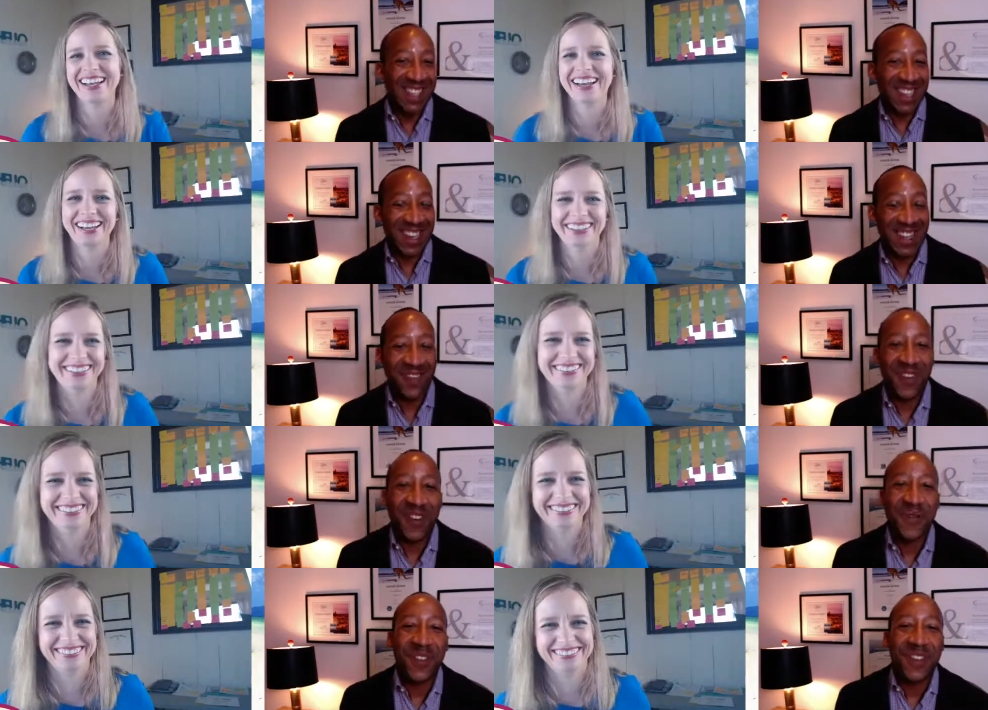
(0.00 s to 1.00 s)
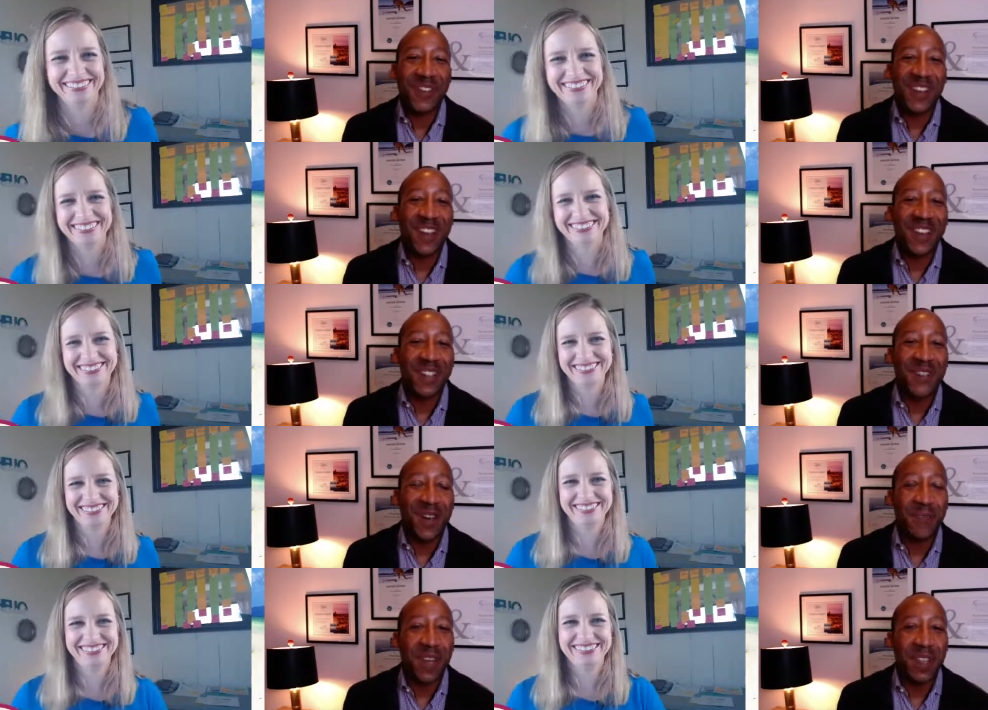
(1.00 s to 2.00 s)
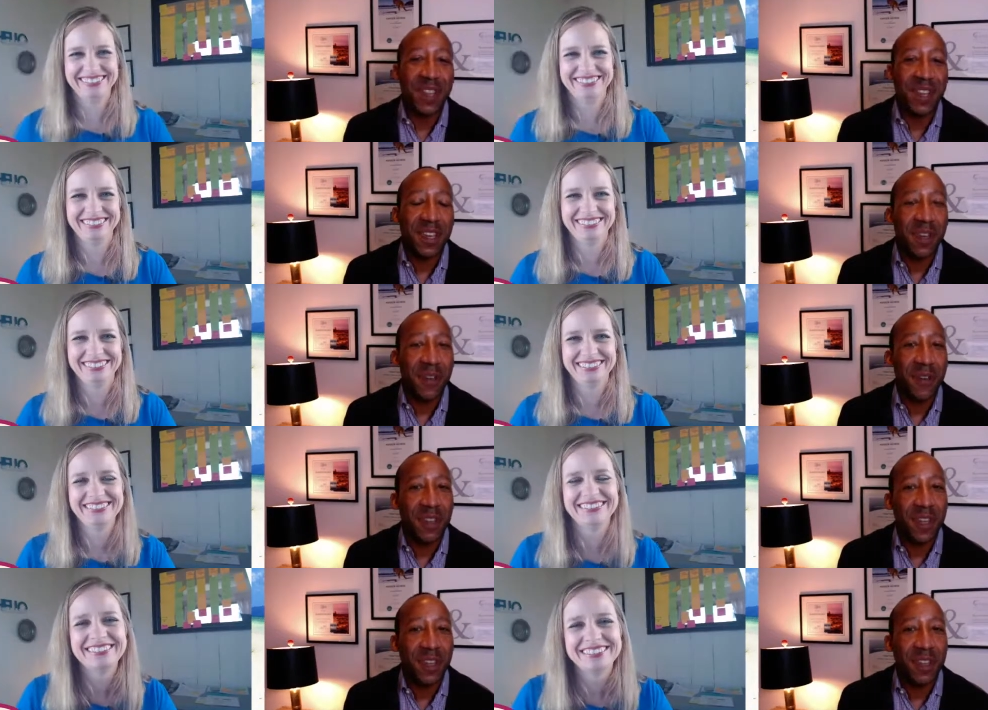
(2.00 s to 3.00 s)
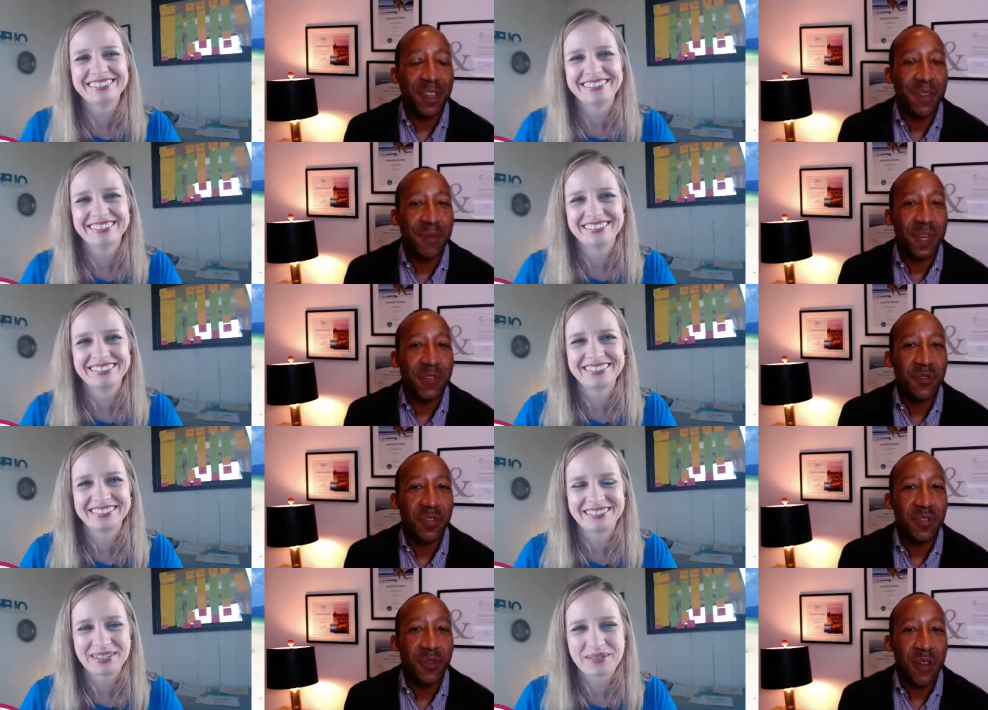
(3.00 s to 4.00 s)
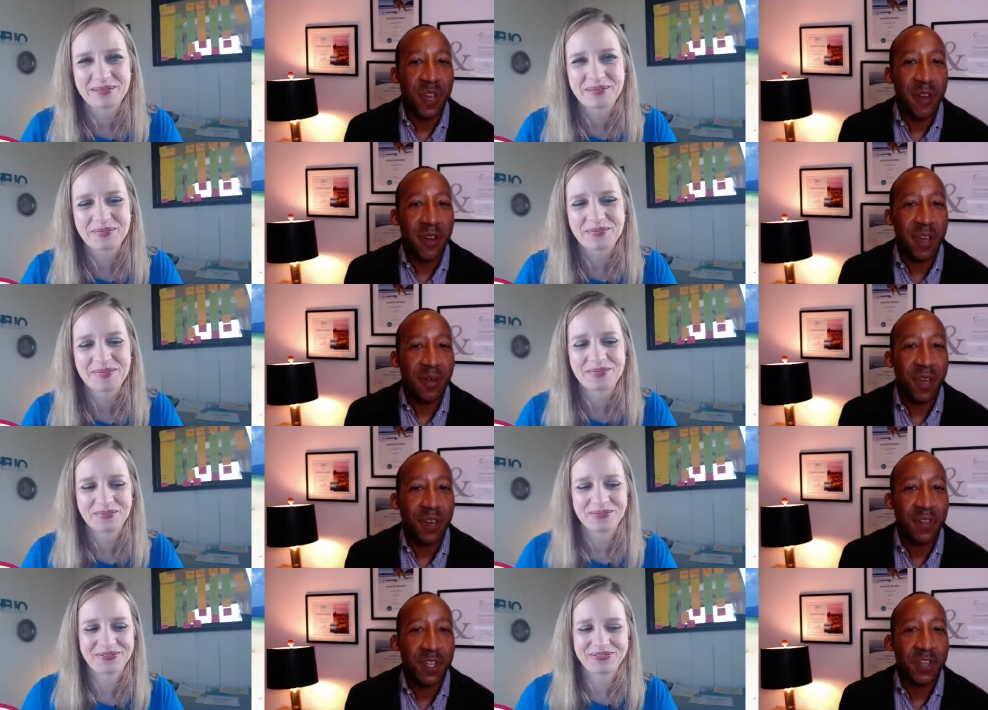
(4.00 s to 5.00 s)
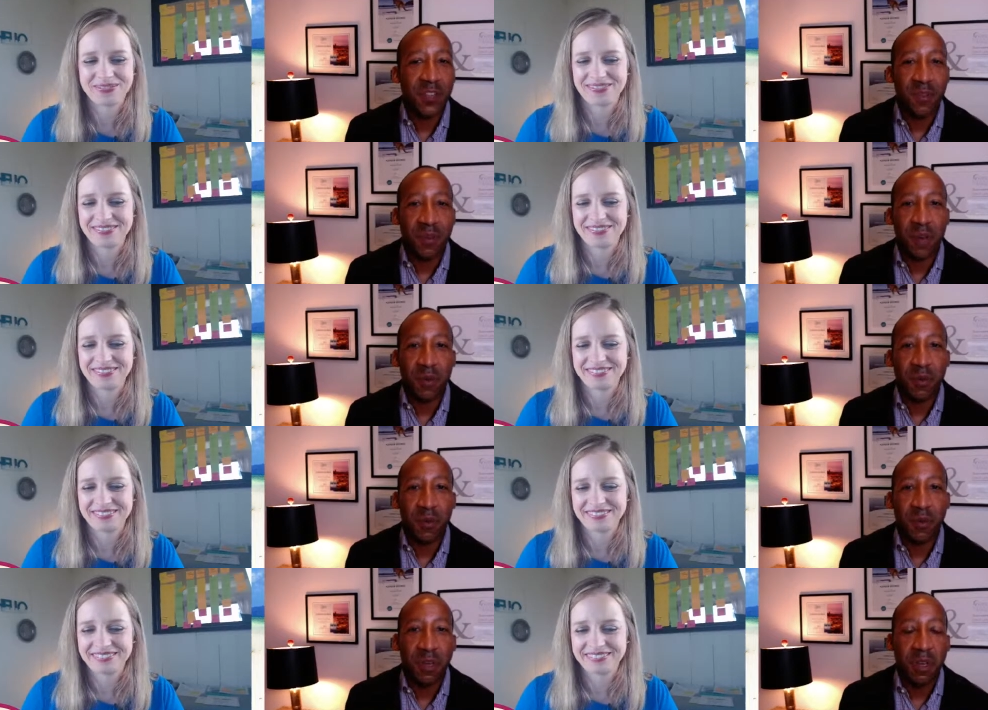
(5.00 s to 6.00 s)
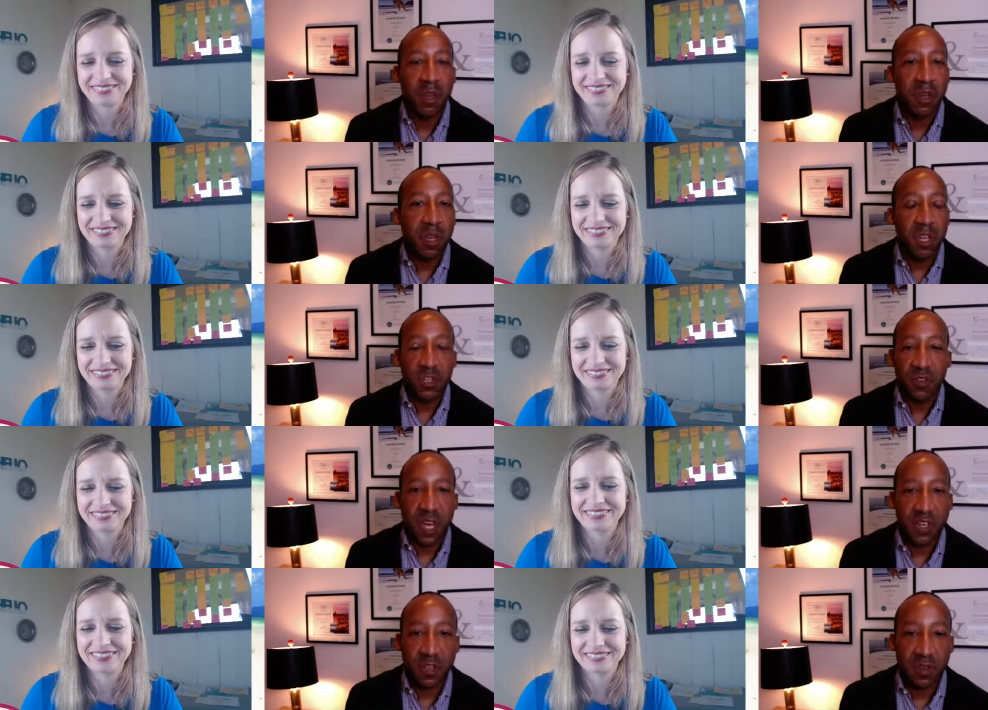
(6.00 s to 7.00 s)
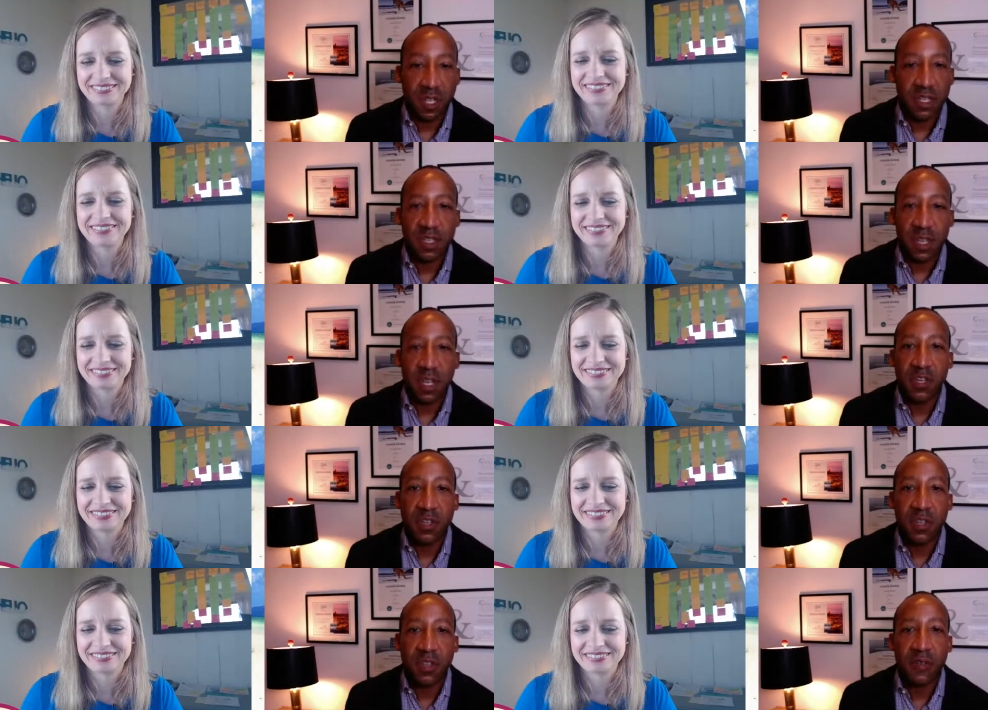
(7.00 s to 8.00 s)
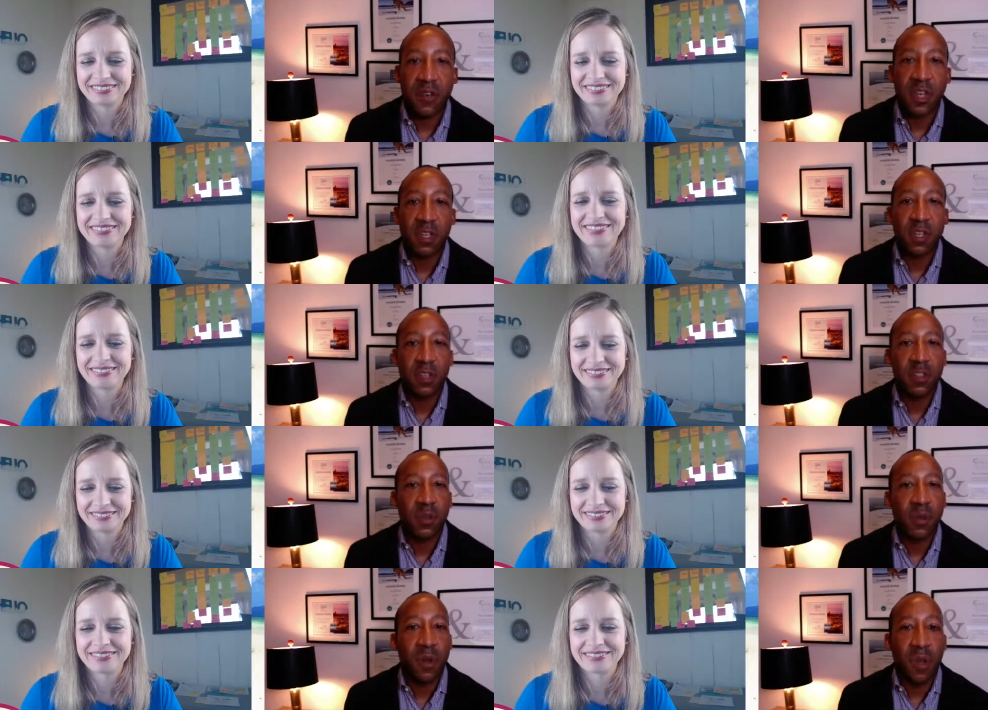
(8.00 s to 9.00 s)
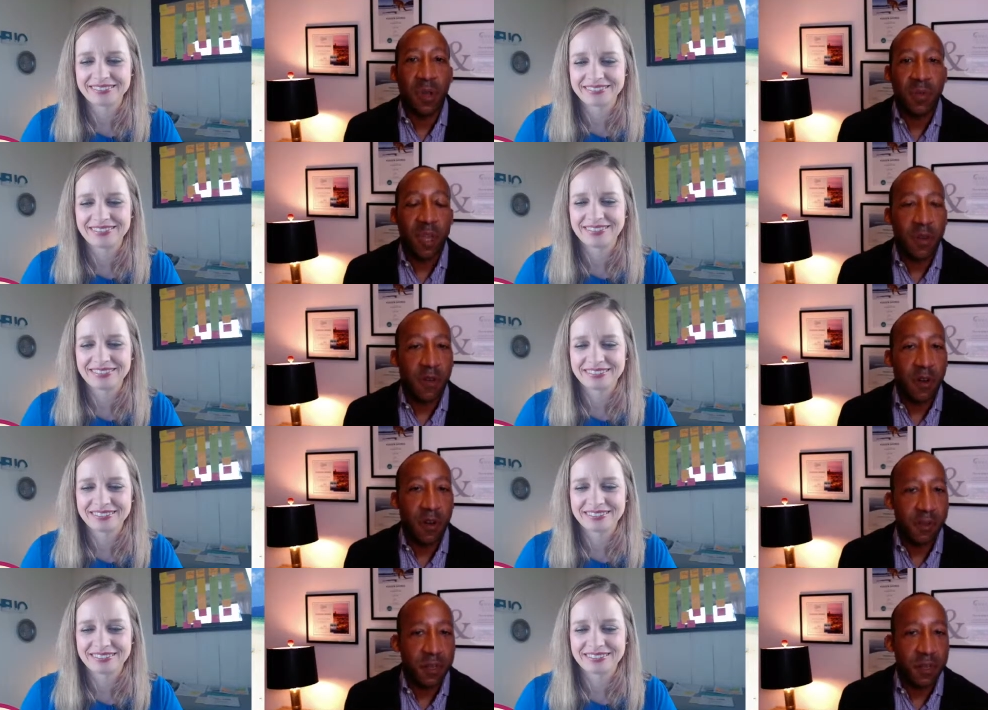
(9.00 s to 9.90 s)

Speaker 1: yeah, you are putting me on the spot, but I think here in the Metro Detroit area, we have such incredible international destinations, frankly. So we have our art